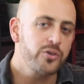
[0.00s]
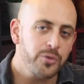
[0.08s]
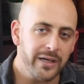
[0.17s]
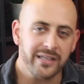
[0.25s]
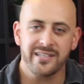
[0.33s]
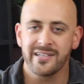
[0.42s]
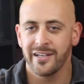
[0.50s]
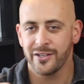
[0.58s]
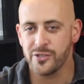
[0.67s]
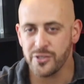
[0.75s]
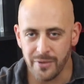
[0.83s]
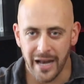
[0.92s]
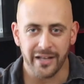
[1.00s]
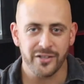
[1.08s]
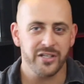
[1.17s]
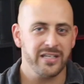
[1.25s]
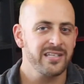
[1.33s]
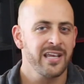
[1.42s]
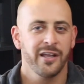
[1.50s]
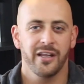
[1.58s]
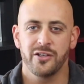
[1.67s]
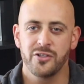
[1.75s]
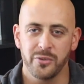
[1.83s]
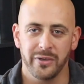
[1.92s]
tricks, strategies,
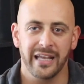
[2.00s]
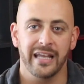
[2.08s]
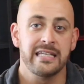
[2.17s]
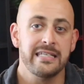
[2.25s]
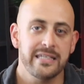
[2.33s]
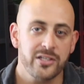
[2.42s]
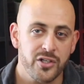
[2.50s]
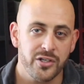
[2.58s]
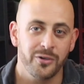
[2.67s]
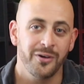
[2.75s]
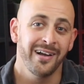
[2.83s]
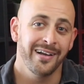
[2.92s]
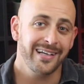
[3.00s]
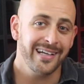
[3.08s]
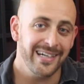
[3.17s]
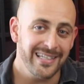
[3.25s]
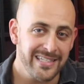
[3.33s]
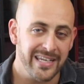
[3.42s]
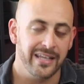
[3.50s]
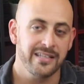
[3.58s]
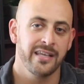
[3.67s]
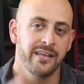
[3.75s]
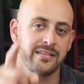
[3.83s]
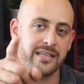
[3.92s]
and doing additional
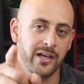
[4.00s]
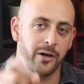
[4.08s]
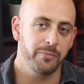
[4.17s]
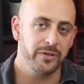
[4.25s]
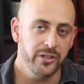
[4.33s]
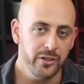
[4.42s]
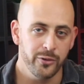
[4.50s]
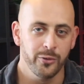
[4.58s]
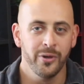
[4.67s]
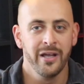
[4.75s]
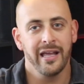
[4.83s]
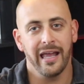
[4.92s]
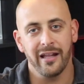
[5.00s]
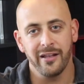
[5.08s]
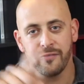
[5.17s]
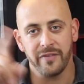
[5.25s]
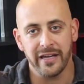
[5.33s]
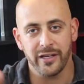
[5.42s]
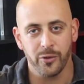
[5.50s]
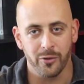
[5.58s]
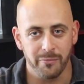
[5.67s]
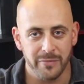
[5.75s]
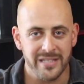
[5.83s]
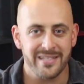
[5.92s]
content to help you elevate
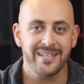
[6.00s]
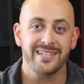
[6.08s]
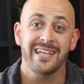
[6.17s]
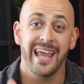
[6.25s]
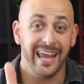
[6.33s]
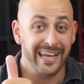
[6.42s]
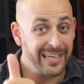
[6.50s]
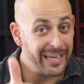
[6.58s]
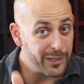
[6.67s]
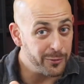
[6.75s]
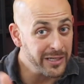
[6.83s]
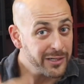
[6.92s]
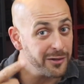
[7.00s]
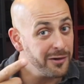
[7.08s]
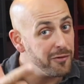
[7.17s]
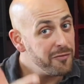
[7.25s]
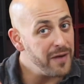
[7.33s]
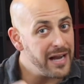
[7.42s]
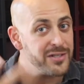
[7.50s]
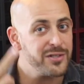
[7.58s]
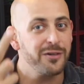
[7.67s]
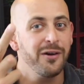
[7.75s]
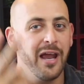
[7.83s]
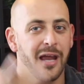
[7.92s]
your business and get quicker,
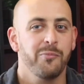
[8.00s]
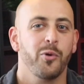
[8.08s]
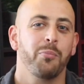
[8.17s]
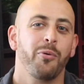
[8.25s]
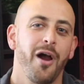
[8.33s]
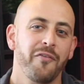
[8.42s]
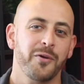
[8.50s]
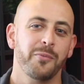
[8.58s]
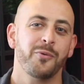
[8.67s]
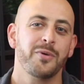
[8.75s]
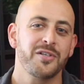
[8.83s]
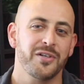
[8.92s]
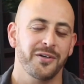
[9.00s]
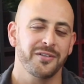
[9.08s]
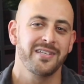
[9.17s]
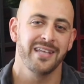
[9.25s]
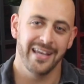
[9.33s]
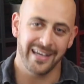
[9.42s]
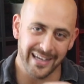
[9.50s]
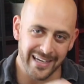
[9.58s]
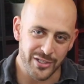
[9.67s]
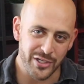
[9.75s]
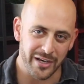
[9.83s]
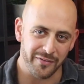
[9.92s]
faster, and more profitable results
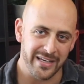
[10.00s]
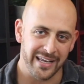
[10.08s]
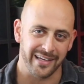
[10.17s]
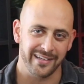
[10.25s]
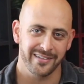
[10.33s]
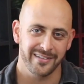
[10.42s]
each and every day.